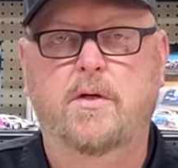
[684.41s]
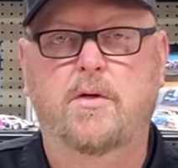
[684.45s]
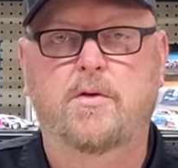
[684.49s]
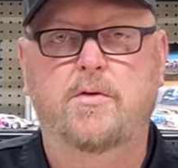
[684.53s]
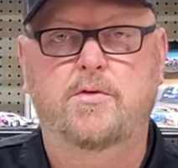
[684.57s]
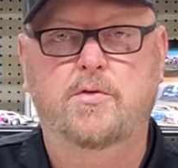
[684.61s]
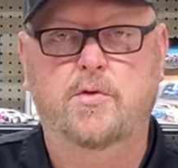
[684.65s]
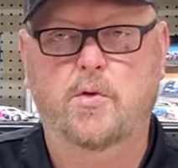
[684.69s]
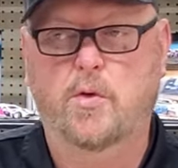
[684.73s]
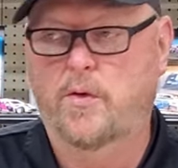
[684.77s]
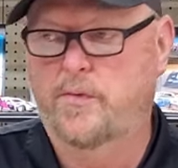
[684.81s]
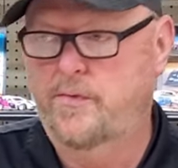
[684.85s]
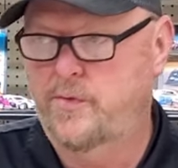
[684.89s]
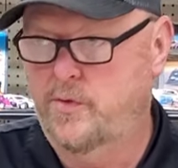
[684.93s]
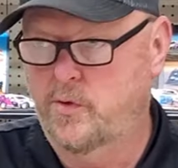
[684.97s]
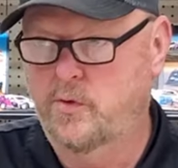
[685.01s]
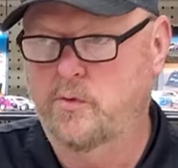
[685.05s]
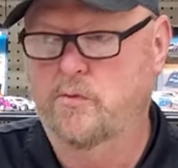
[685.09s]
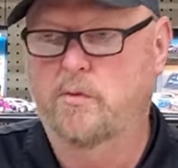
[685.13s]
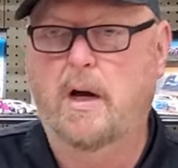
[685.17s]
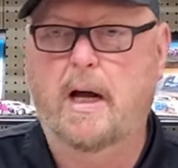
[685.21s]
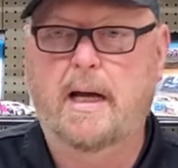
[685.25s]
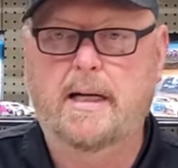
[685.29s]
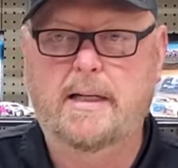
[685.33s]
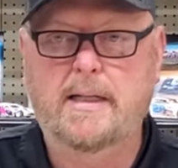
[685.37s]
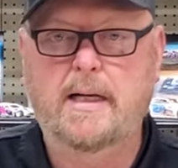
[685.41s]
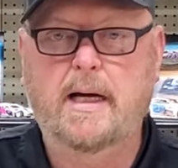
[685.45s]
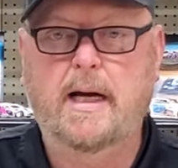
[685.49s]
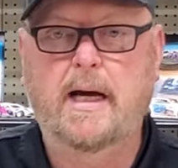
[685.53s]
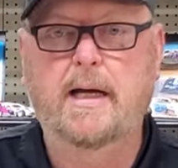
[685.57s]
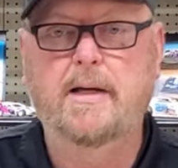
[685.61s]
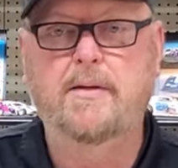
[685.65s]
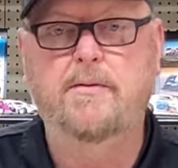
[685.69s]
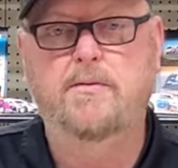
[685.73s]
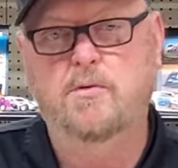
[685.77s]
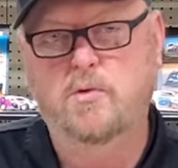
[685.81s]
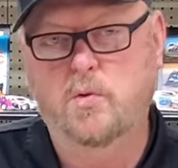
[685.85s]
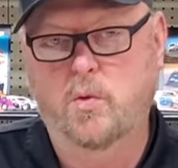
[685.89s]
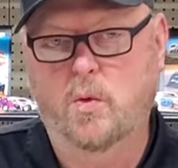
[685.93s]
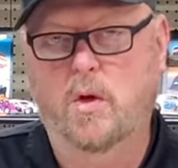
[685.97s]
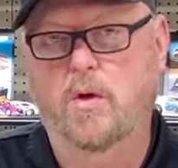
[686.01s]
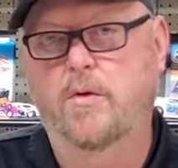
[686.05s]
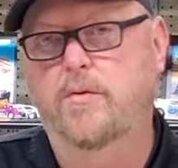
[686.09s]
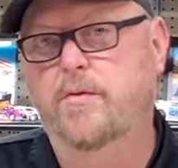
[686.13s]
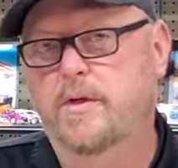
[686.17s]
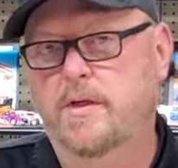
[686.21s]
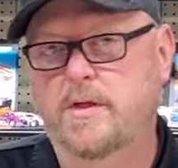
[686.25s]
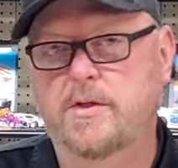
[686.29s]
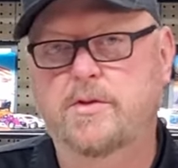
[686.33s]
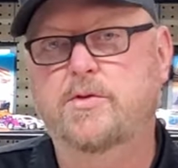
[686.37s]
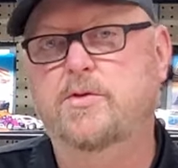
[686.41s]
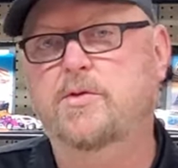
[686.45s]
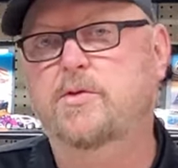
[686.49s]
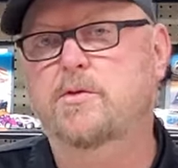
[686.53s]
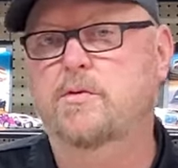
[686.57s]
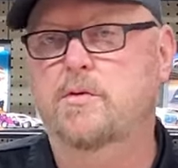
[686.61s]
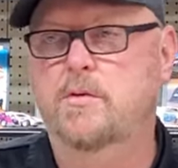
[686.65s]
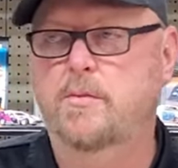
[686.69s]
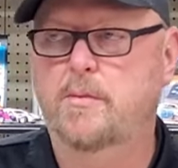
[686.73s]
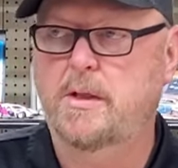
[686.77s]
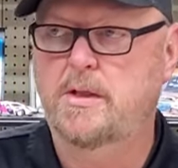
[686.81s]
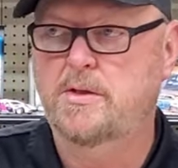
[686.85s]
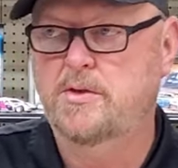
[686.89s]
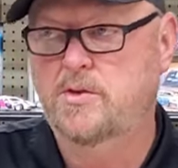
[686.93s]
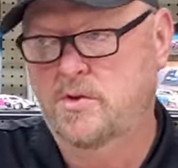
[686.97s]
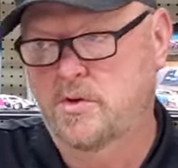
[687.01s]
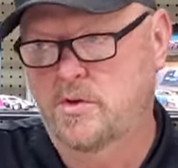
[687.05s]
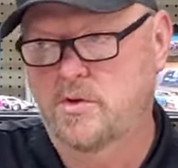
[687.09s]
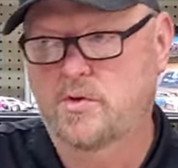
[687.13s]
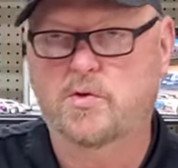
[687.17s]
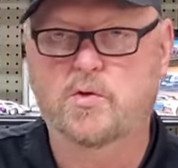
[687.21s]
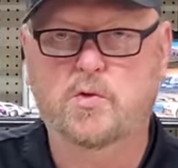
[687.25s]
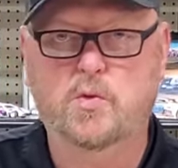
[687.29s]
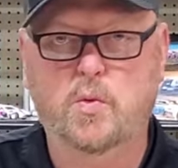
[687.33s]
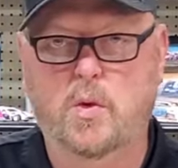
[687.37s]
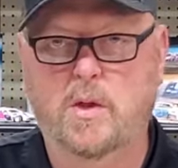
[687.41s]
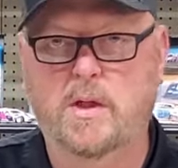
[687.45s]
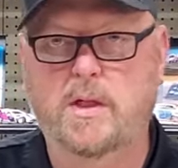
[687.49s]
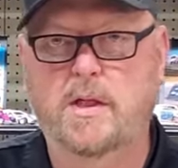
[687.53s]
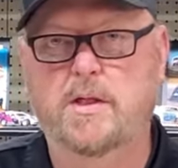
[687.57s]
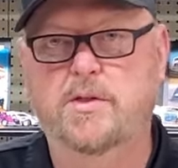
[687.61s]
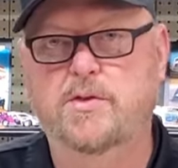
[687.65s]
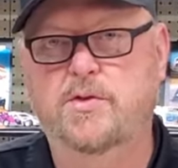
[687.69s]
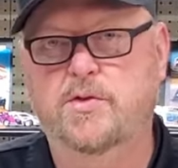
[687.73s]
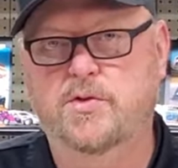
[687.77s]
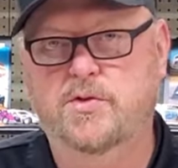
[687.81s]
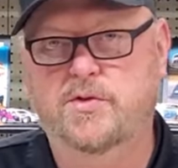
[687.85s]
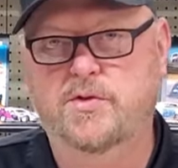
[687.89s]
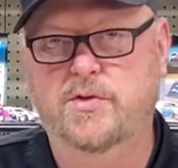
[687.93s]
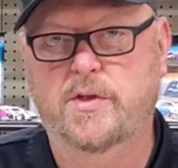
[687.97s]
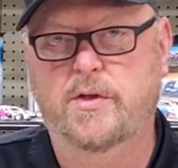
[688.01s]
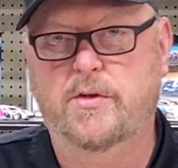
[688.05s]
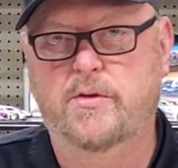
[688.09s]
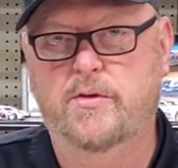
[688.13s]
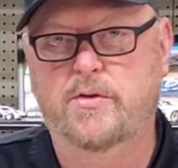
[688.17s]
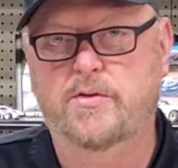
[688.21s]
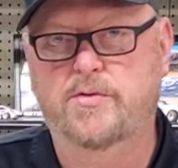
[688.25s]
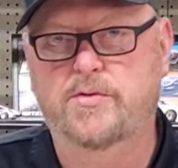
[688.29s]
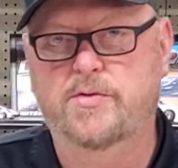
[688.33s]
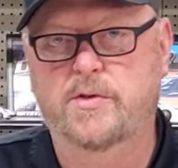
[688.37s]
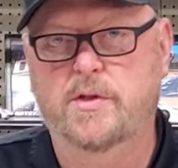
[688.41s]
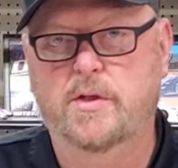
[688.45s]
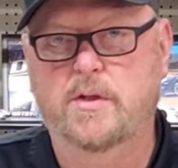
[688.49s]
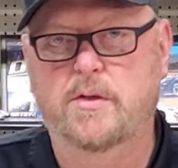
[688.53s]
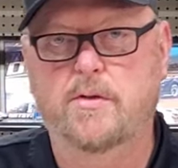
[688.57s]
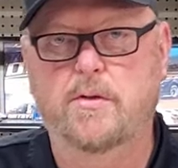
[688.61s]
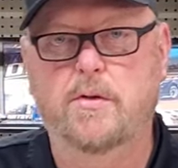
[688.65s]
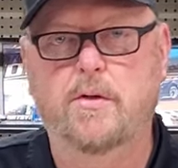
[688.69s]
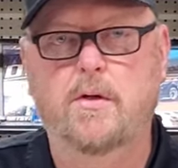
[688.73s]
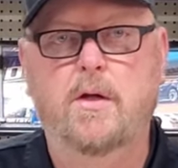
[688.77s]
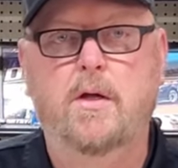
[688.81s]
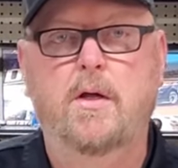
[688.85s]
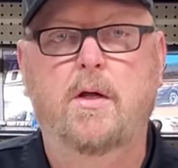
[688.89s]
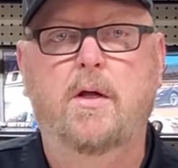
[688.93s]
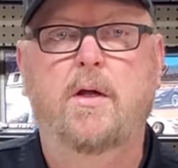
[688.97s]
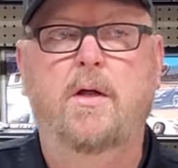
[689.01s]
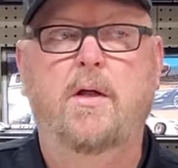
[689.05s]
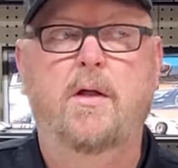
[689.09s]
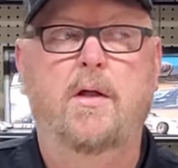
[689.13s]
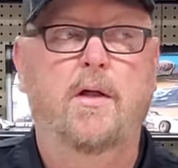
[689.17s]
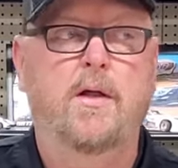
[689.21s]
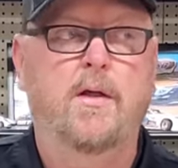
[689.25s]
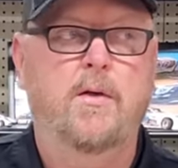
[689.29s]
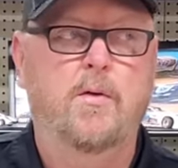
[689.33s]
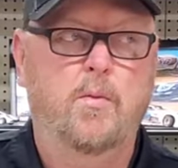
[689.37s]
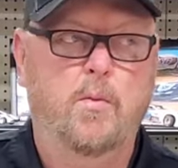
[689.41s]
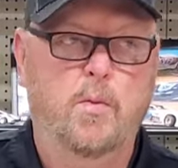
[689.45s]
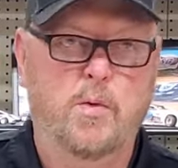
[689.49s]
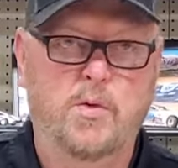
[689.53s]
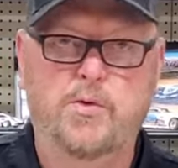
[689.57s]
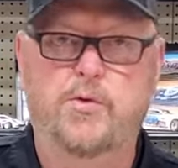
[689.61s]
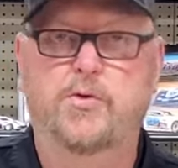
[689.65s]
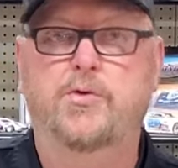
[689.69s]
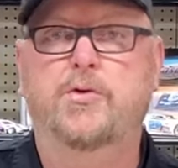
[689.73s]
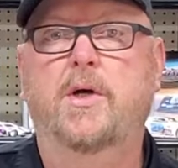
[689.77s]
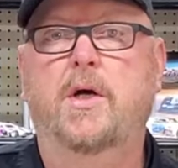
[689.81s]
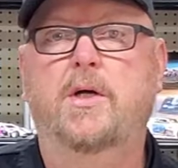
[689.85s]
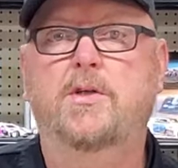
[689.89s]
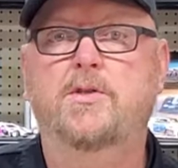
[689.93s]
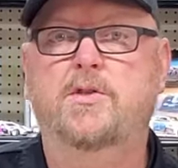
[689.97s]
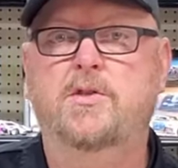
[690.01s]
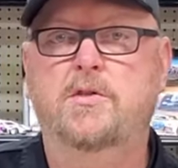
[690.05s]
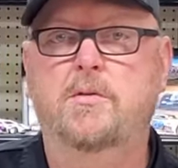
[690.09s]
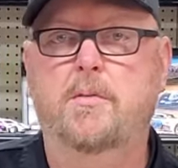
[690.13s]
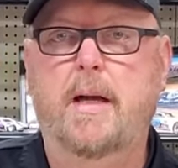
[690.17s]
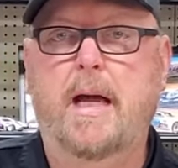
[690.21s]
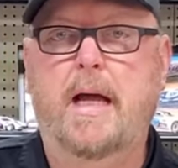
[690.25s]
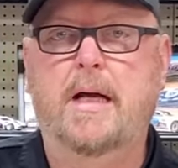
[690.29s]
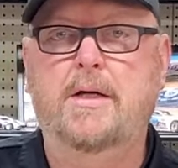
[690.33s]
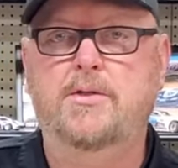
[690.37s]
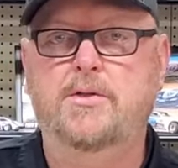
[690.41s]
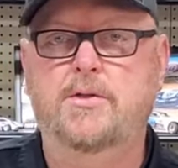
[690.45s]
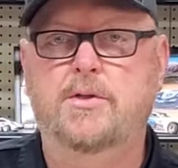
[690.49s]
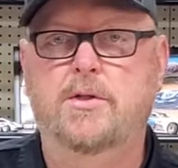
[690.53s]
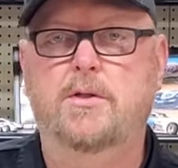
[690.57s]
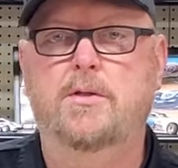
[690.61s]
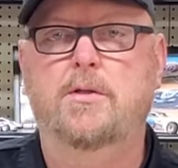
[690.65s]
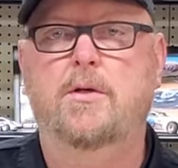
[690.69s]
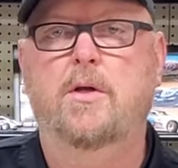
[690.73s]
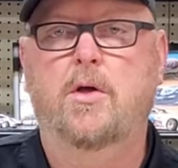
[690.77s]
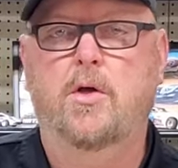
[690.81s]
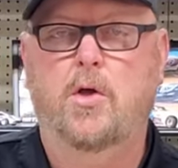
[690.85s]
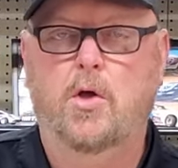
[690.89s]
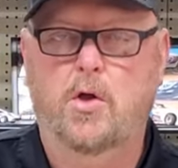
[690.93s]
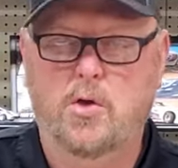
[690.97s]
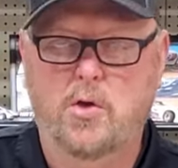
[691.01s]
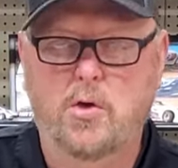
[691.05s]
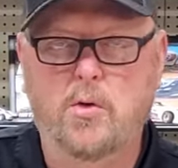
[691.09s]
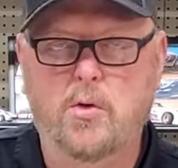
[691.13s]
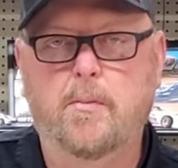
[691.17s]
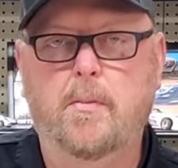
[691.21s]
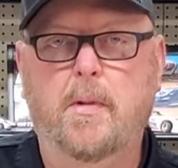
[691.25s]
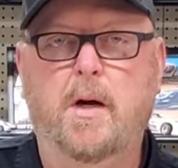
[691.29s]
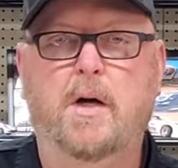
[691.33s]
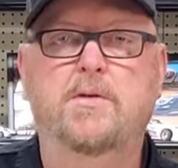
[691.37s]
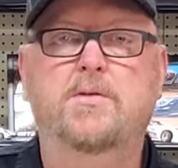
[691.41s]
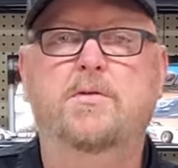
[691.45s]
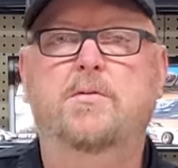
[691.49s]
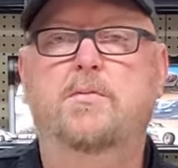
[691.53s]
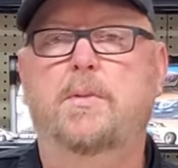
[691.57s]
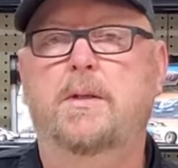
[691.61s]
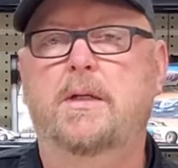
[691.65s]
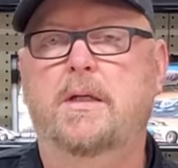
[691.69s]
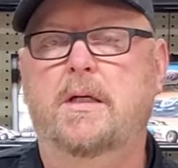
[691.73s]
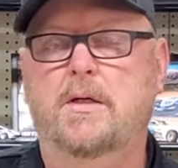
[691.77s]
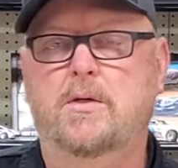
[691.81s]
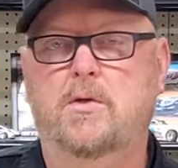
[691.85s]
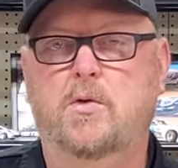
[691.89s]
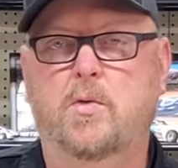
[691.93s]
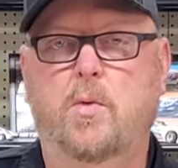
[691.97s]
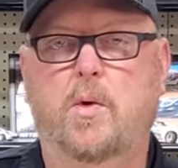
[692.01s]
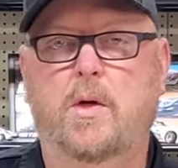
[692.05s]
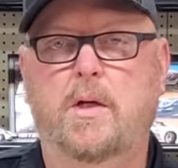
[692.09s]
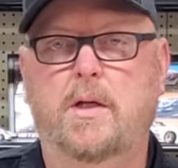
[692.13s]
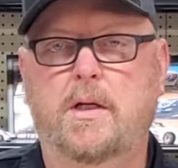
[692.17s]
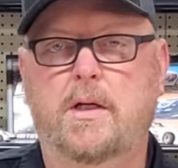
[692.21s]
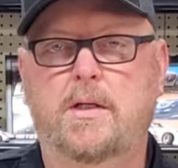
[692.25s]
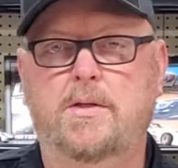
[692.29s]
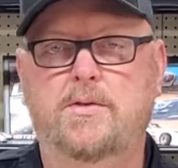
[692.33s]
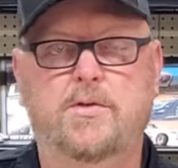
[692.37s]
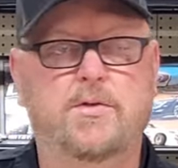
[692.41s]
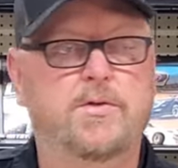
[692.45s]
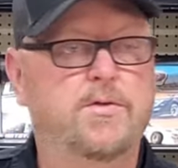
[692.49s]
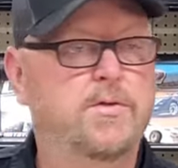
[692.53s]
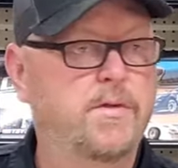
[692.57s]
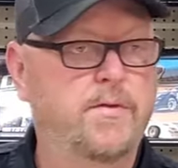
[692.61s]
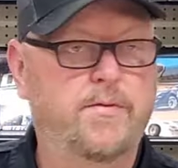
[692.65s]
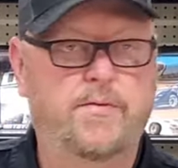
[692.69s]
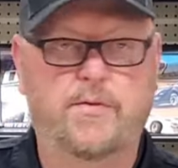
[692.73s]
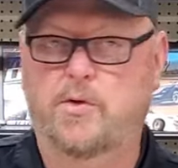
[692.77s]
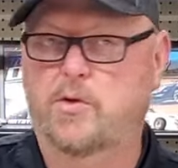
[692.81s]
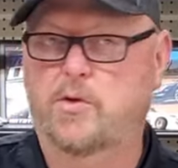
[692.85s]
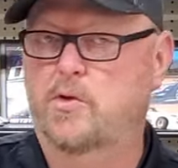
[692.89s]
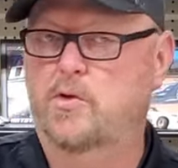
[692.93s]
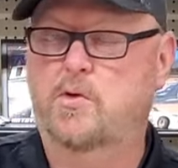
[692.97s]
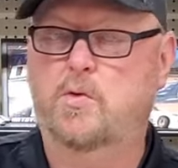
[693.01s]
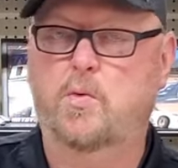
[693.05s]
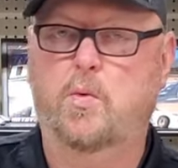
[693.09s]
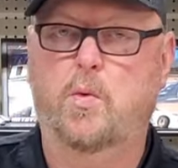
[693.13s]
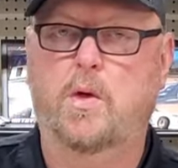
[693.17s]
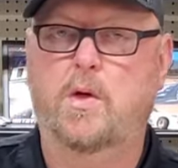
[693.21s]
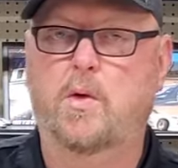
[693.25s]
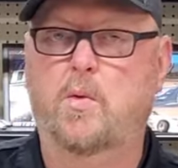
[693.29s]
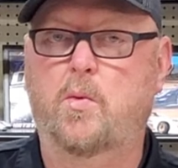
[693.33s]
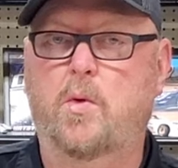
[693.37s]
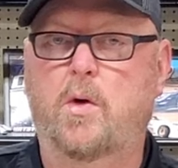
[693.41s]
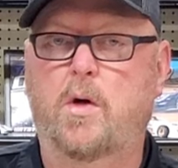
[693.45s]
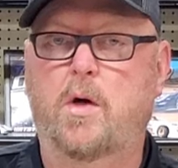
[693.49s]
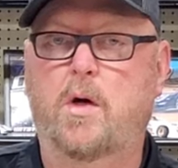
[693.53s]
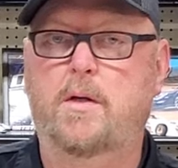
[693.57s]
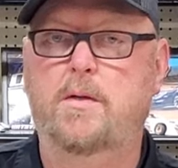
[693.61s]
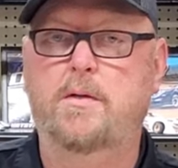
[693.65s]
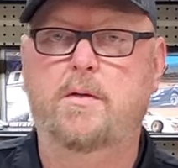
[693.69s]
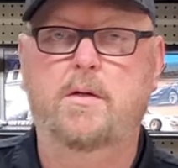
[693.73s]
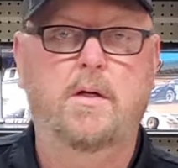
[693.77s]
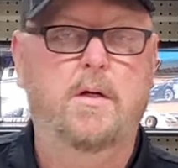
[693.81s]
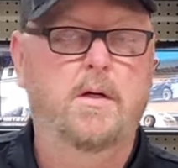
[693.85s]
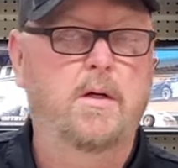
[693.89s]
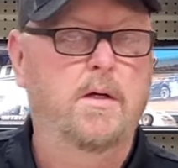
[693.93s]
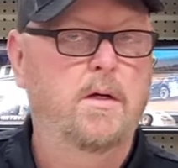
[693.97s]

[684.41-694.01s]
So if your ride height 12 inch dimension is 20 inches center to center, when you're done smashing, you must be at 20 inches. If you're at 21,